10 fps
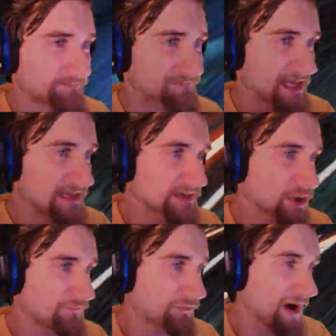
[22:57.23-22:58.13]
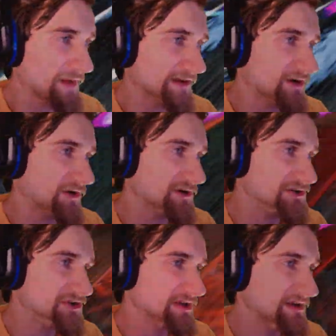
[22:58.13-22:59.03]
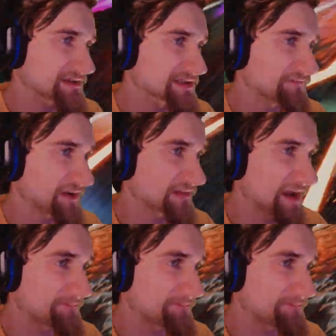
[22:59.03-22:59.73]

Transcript: tend to go for rally cars and stuff like that